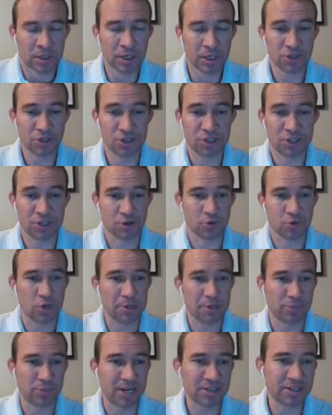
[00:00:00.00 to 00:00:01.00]
Here's just a
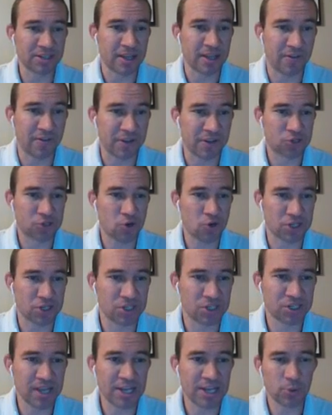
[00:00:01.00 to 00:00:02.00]
quick breakdown of the
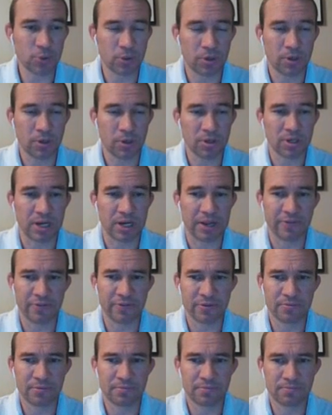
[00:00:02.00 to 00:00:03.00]
construction schedule, and
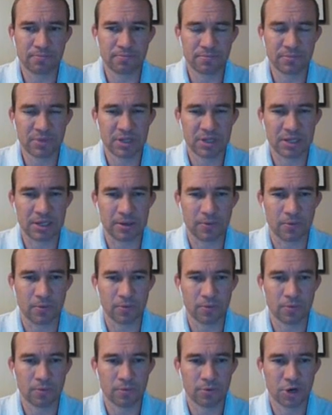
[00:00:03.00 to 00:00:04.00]

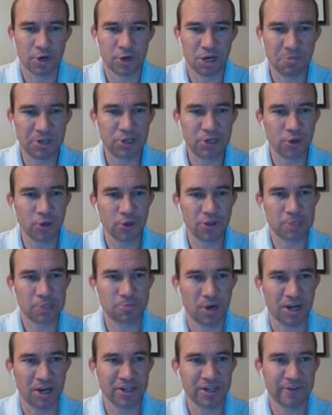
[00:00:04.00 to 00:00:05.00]
we're going to be doing this
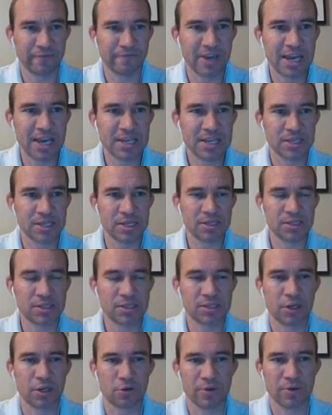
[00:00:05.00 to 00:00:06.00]
project in
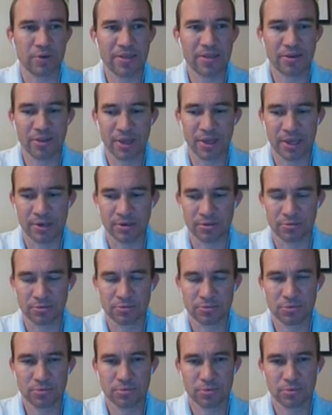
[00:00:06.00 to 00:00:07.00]
phases. Rather
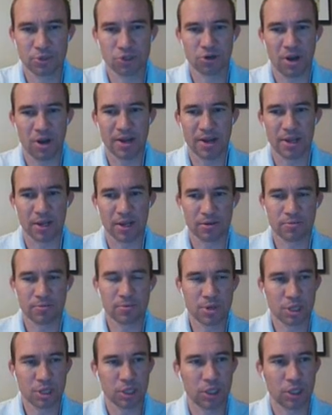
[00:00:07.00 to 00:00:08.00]
than try to
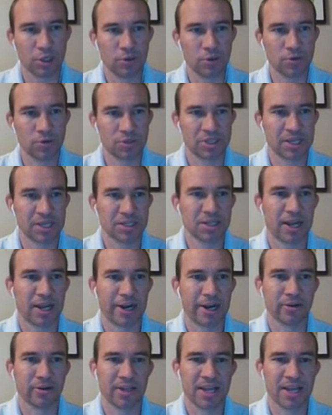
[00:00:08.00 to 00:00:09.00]
close the
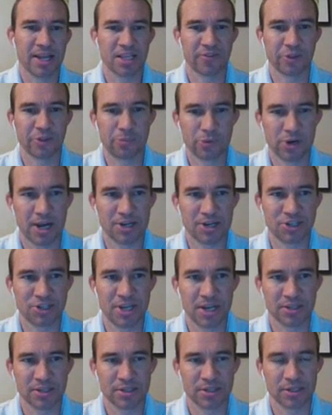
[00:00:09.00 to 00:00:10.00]
entire length of the
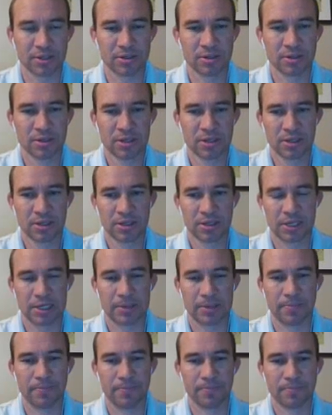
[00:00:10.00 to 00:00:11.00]
project and
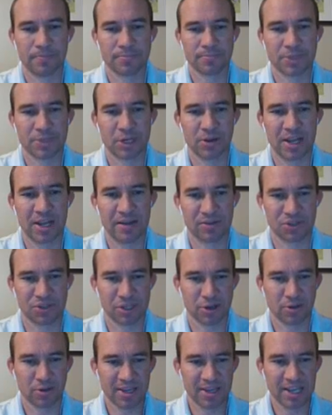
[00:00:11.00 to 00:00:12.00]
have a
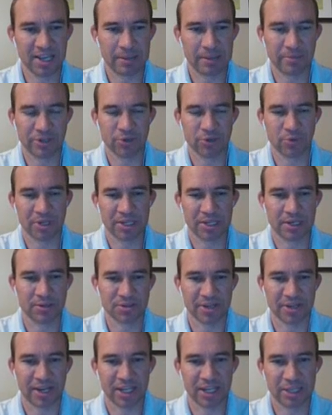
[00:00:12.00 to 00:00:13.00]
single lane
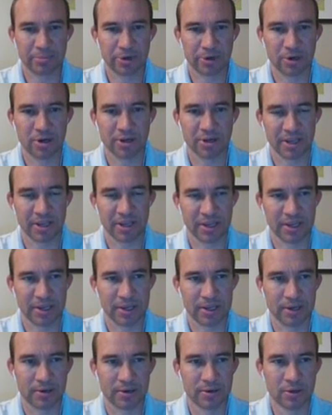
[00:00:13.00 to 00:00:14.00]
between Scaly Bark
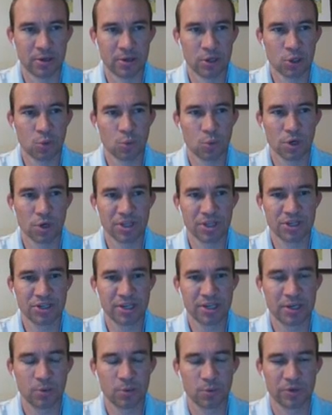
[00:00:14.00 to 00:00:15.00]
and
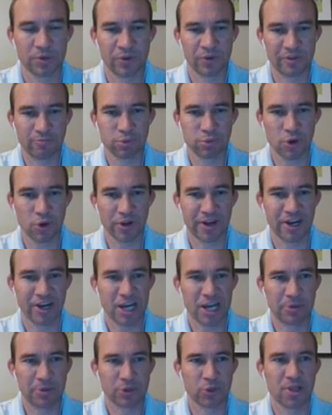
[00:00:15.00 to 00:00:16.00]
Worthington, we've broken it
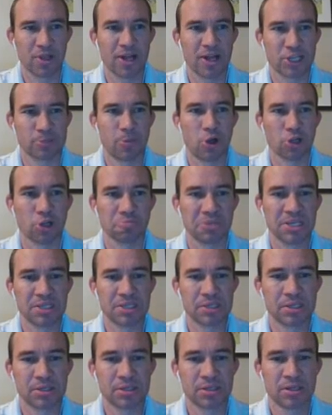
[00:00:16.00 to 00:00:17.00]
up into a lot of smaller
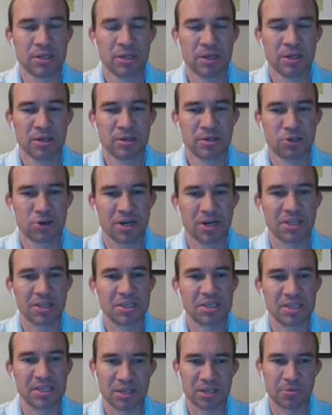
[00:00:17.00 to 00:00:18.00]
pieces to try to
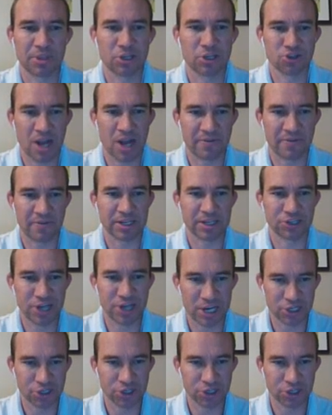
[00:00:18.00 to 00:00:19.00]
ease some of the traffic
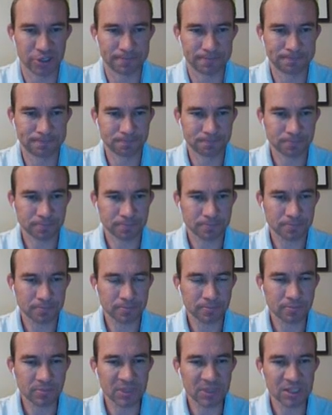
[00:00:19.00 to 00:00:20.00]
congestion.
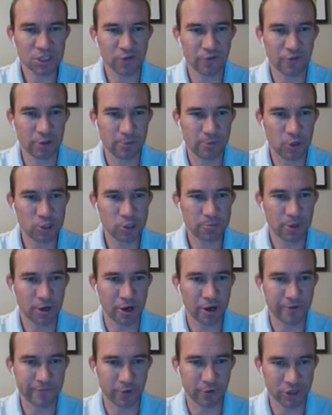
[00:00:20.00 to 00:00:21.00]
So for the most
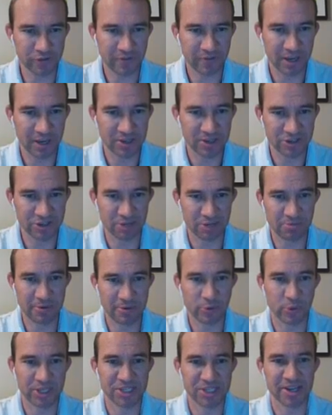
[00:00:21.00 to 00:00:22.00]
part, our first phase is going to
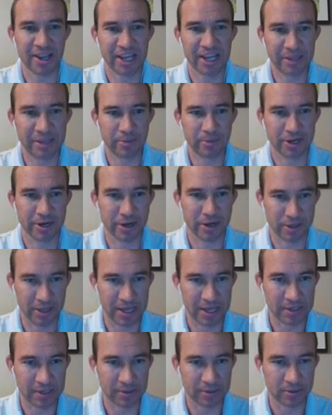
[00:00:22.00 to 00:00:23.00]
be between Scaly Bark and
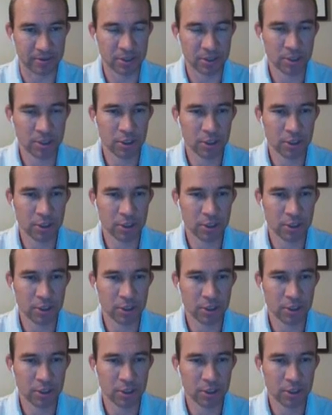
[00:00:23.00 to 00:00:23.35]
Clanton.